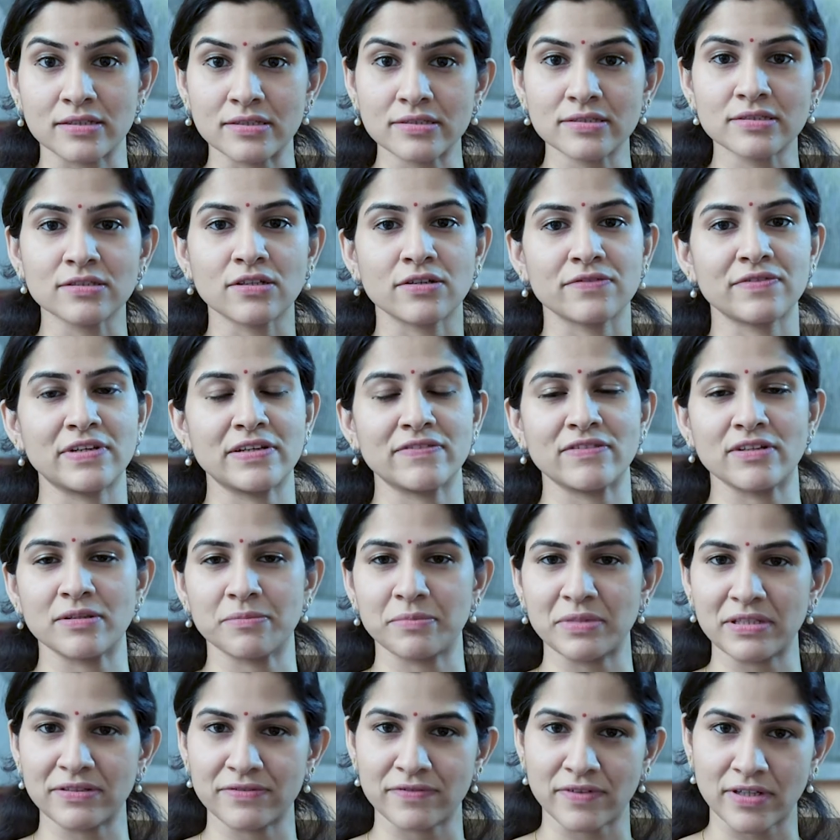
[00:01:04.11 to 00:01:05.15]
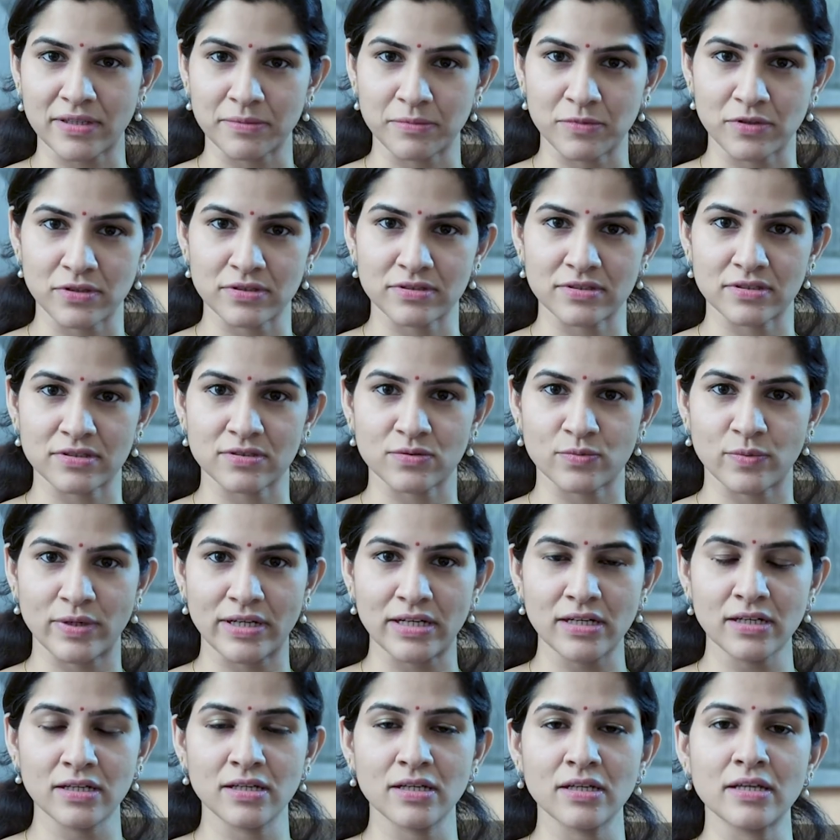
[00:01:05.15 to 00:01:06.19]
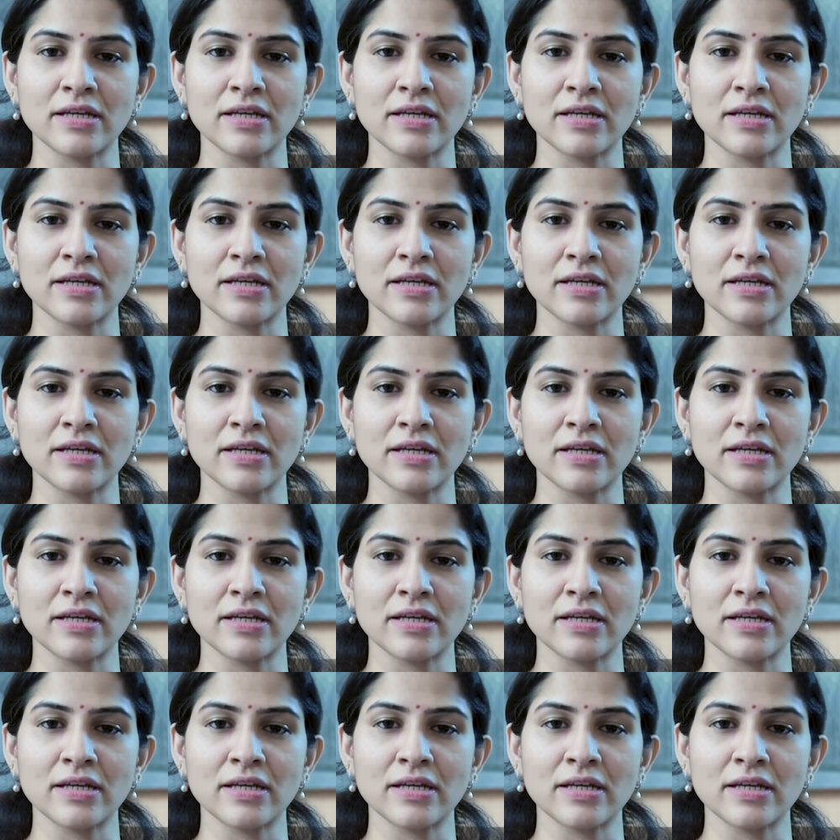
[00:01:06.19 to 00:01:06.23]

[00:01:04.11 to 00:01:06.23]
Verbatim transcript: risk of developing fibroids as well.